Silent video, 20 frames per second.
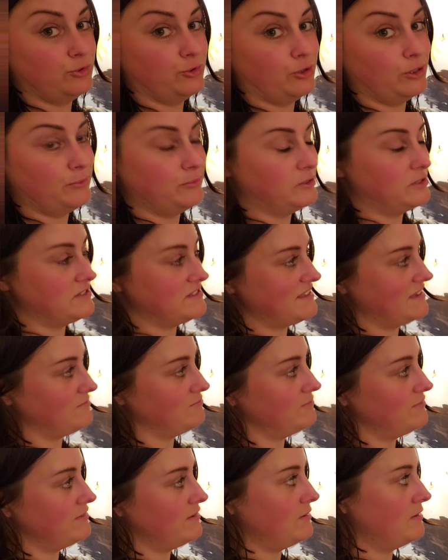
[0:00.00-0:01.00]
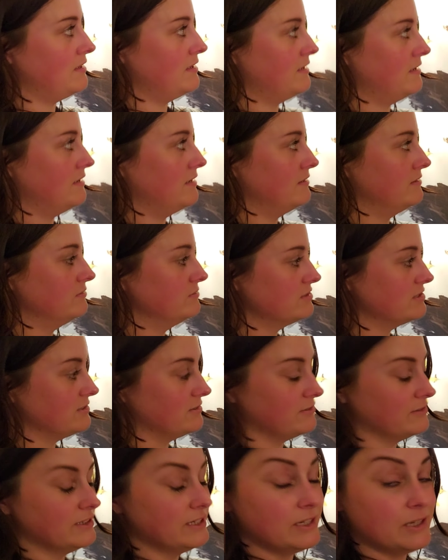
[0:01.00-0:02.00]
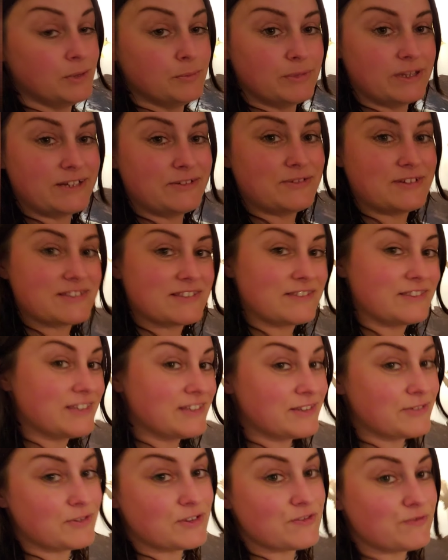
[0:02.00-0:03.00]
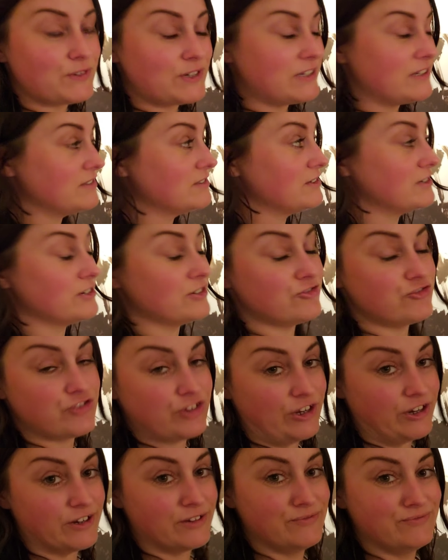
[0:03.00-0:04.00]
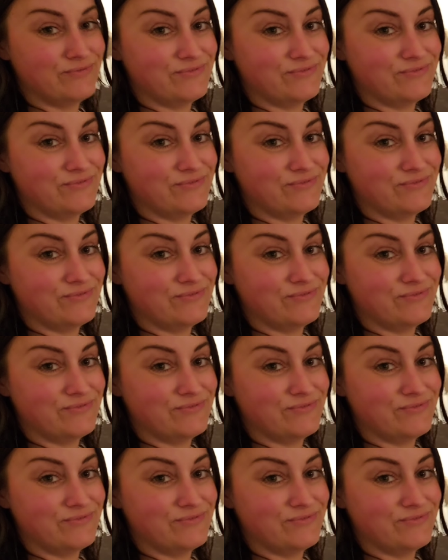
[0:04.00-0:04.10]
door, but I was like, yeah. So, anyways, I thought that was funny. I thought I would share.